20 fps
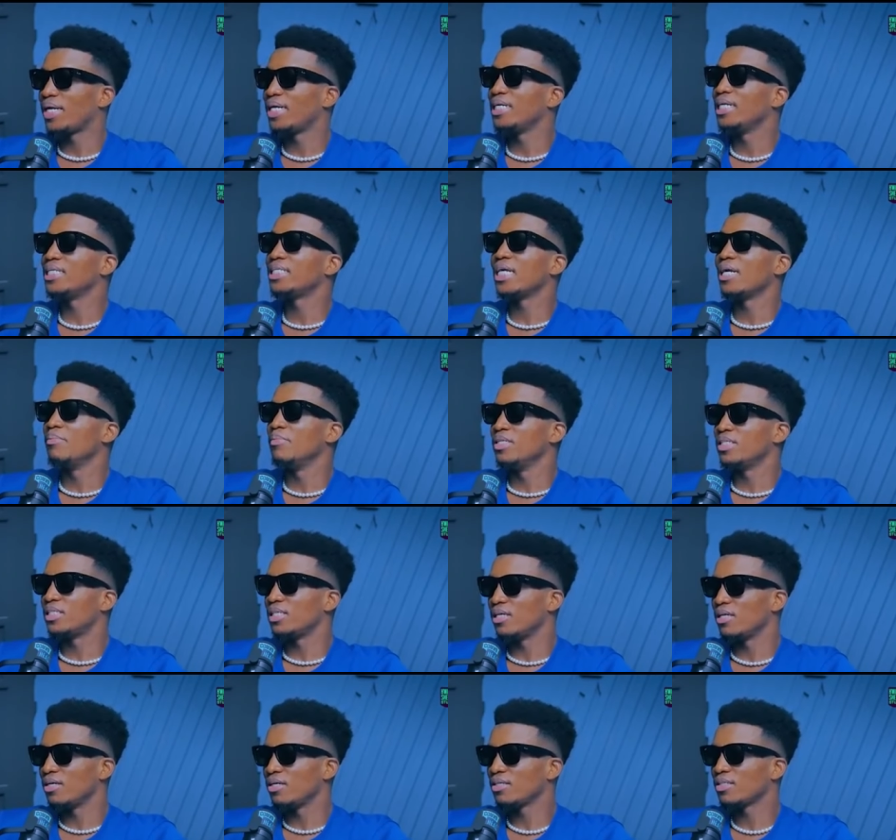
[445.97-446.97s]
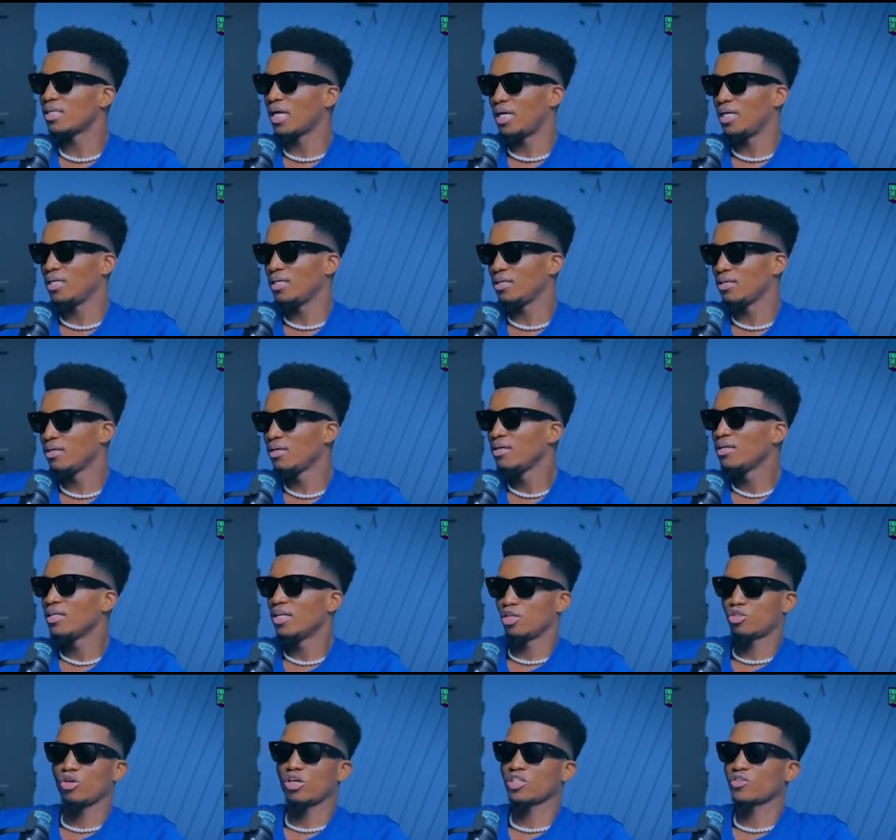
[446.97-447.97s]
Okay. But they tell me, say, Charlie,
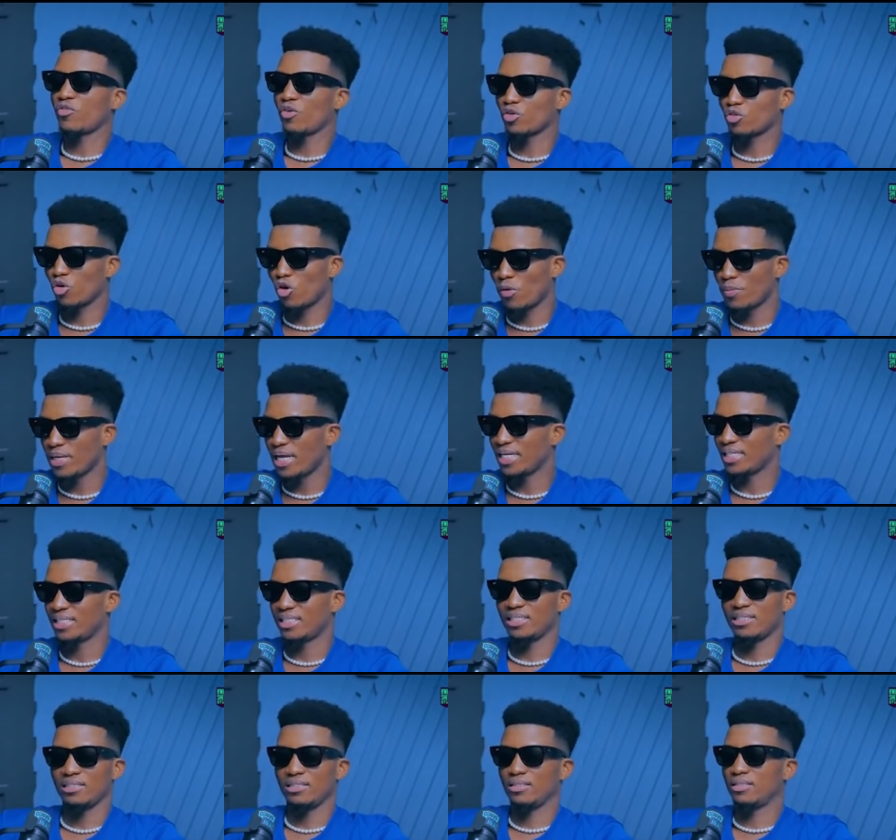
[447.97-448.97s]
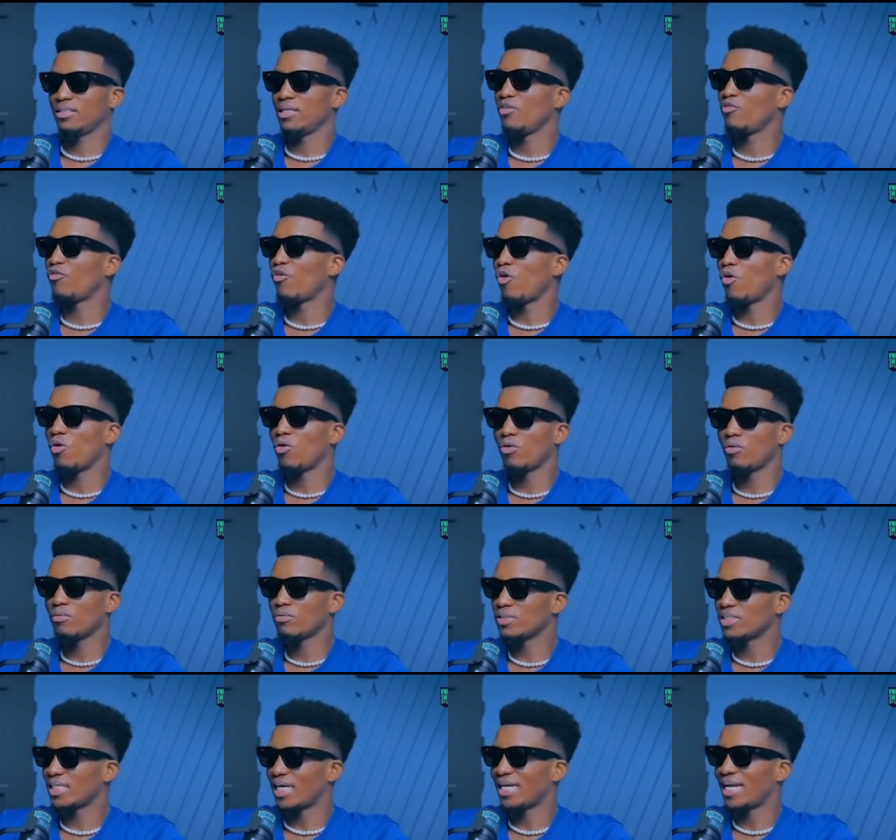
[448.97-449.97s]
the songs for top dancers, they for
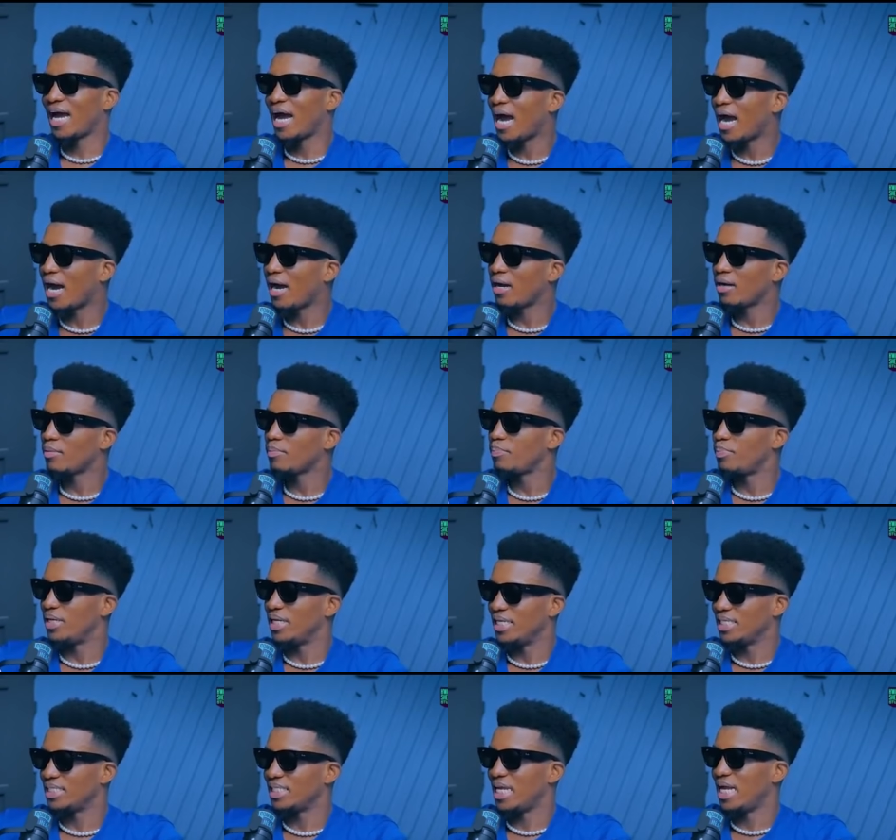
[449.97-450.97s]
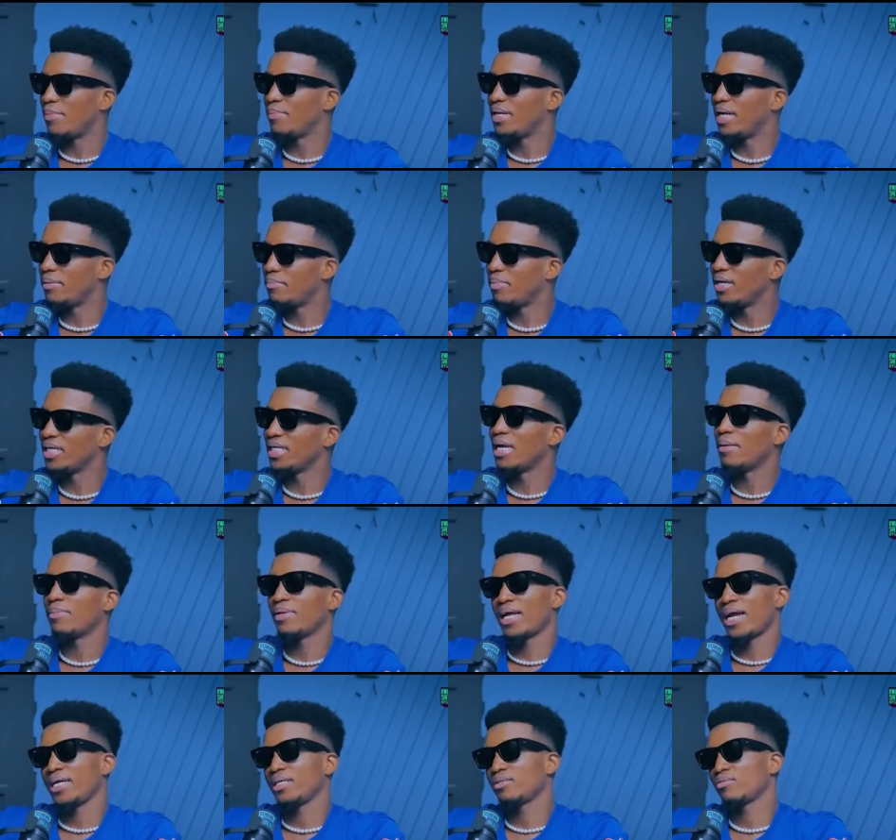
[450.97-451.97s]
Shada, place them, then make
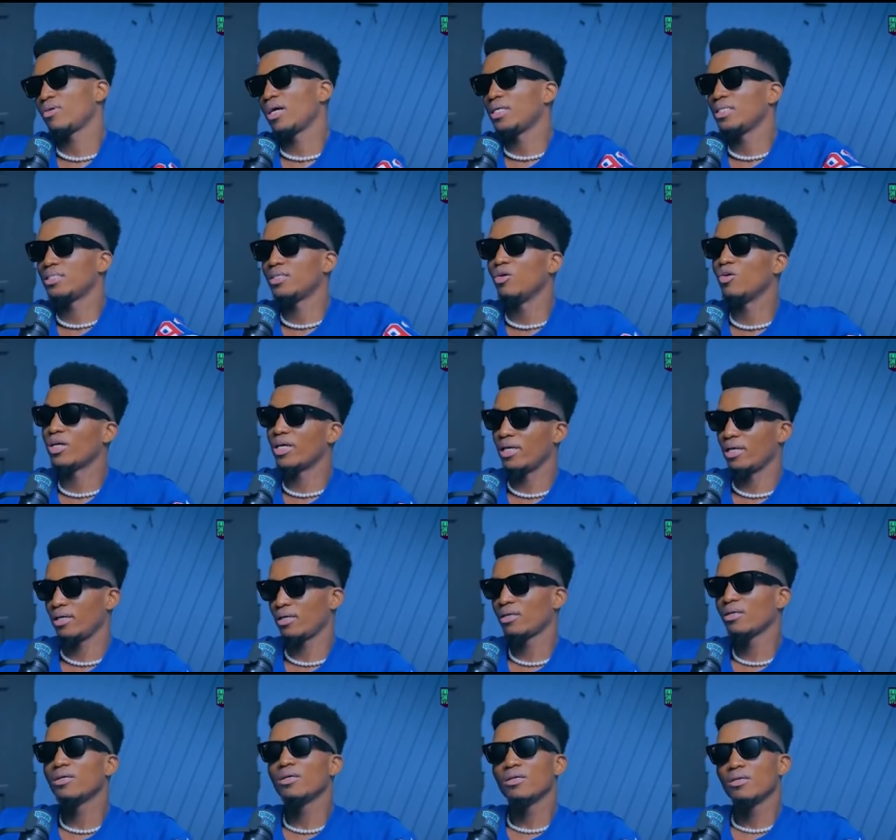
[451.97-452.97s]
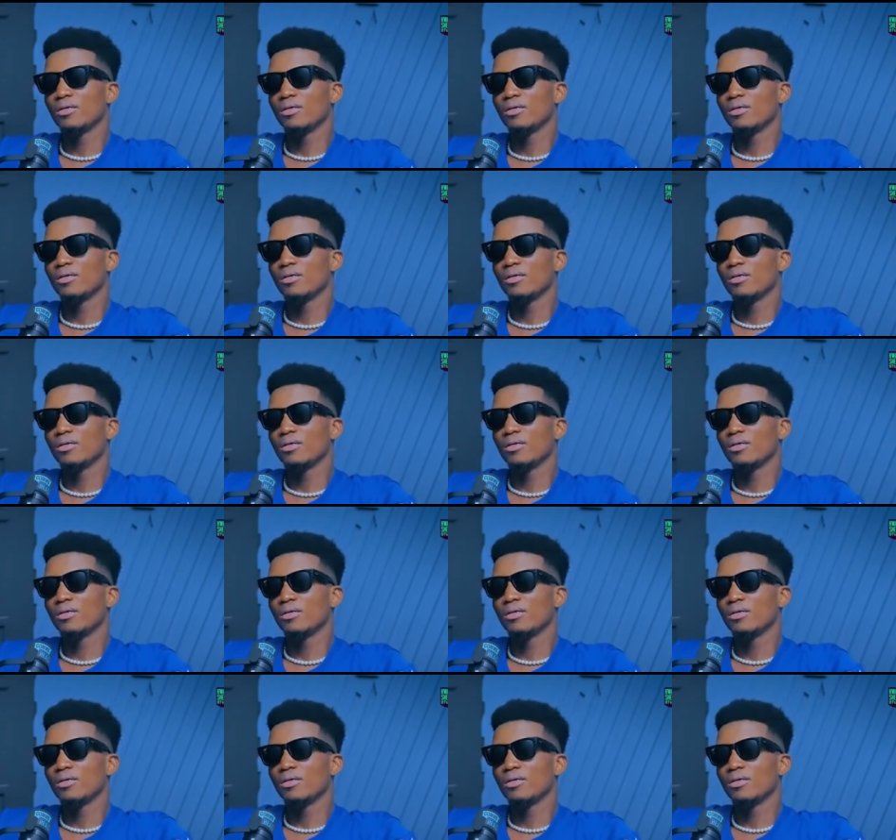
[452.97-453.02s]
them nice. But okay. I say, okay.